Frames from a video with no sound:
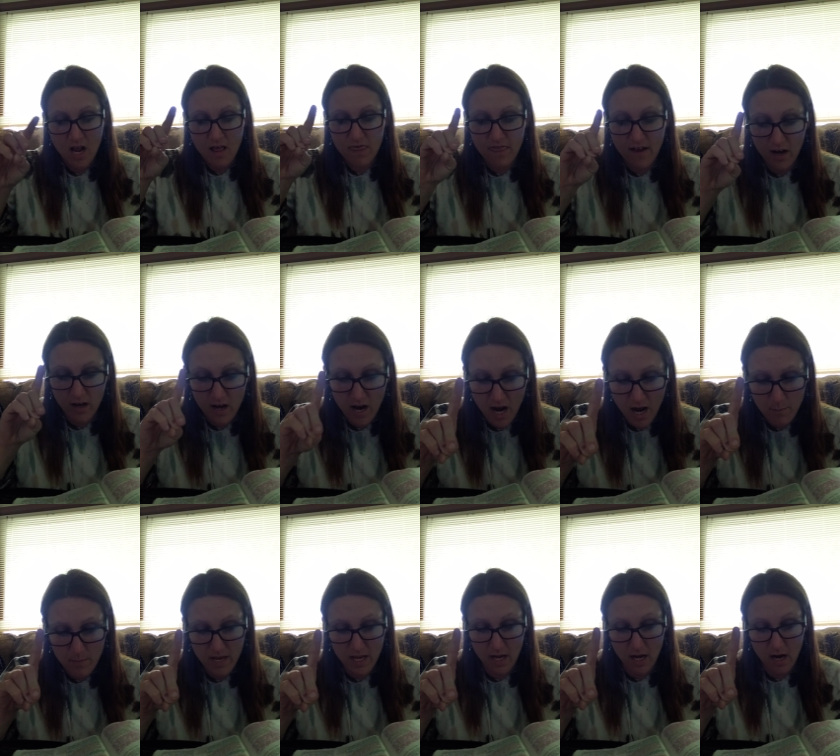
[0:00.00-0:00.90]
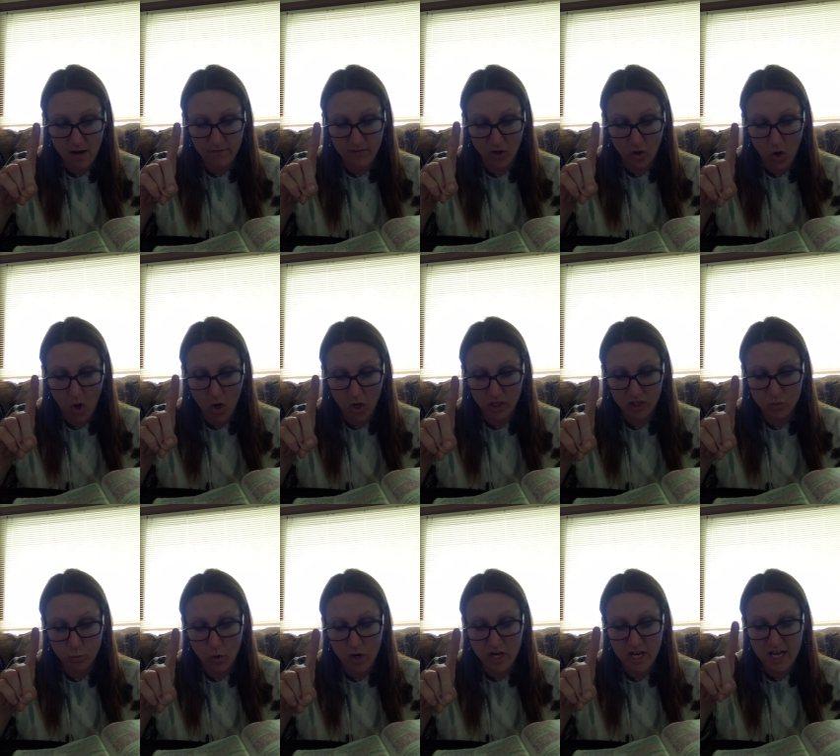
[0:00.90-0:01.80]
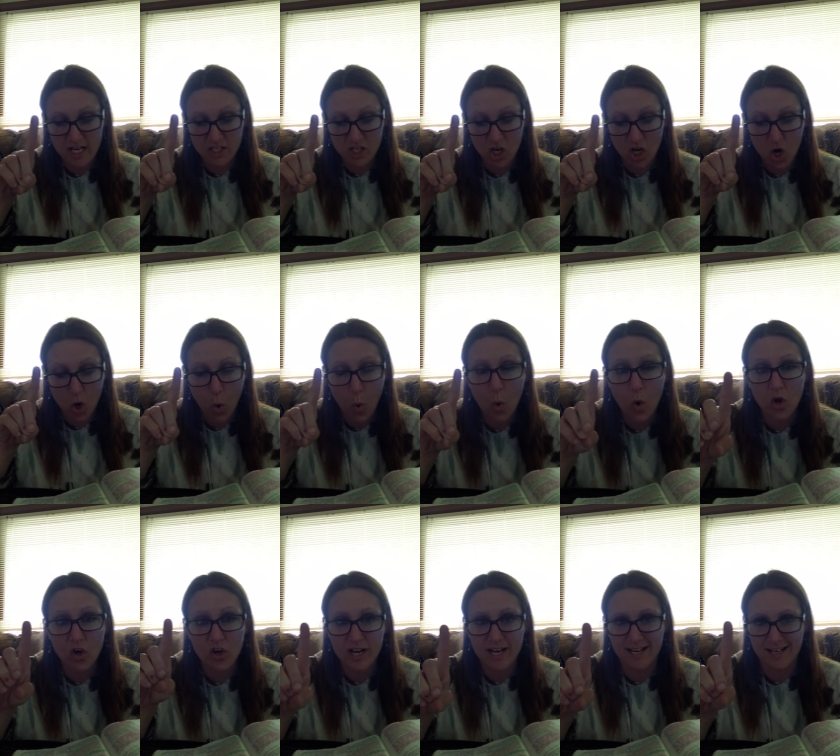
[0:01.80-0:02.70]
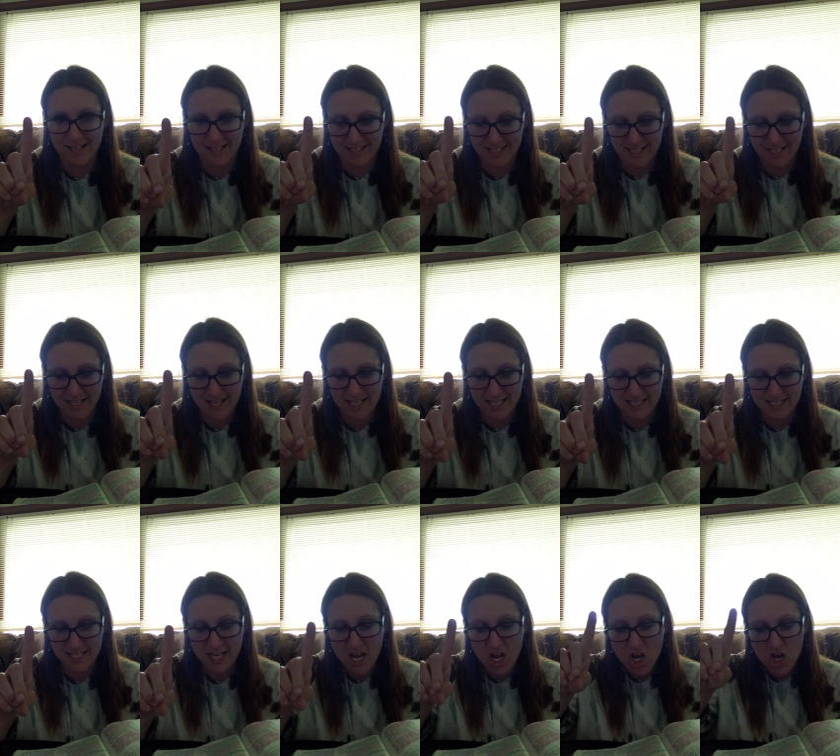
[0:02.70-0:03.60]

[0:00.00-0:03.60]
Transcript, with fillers: The coming of the lawless one is according, listen to this,